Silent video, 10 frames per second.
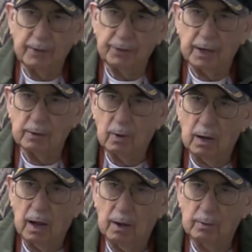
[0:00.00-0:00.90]
I think
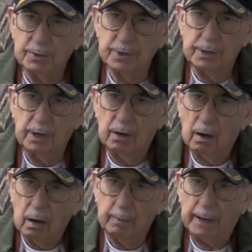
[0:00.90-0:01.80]
when I was in the
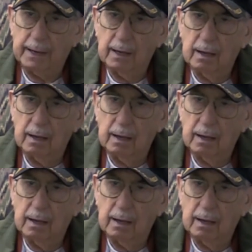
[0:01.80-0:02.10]
Army.